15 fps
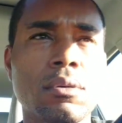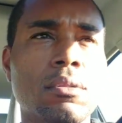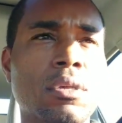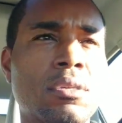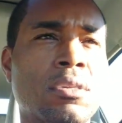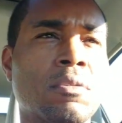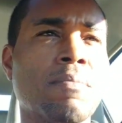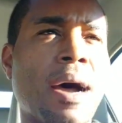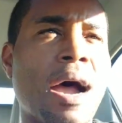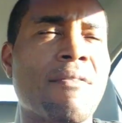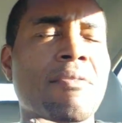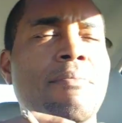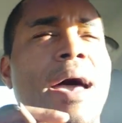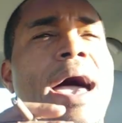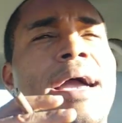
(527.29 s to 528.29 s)
This is
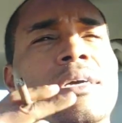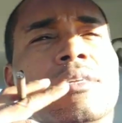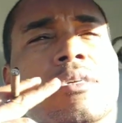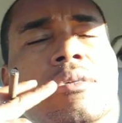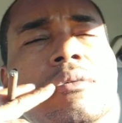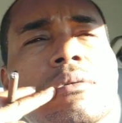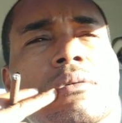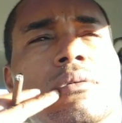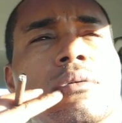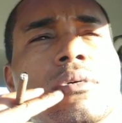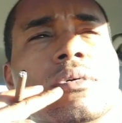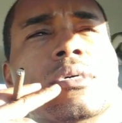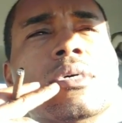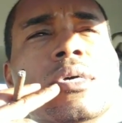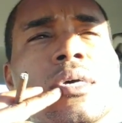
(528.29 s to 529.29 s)
Myron Magnus.
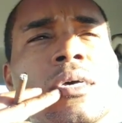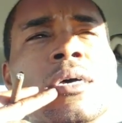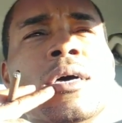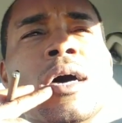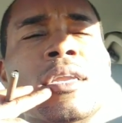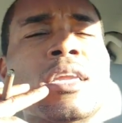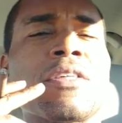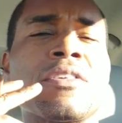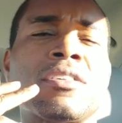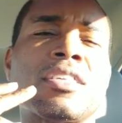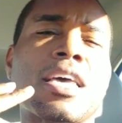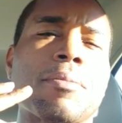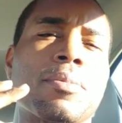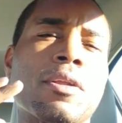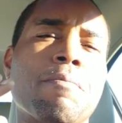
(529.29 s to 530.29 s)
Another
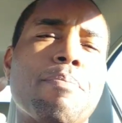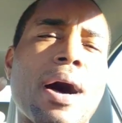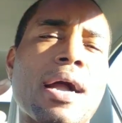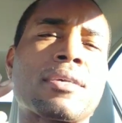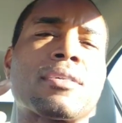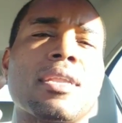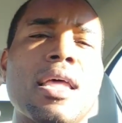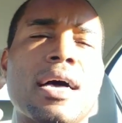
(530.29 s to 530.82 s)
segment of Boxing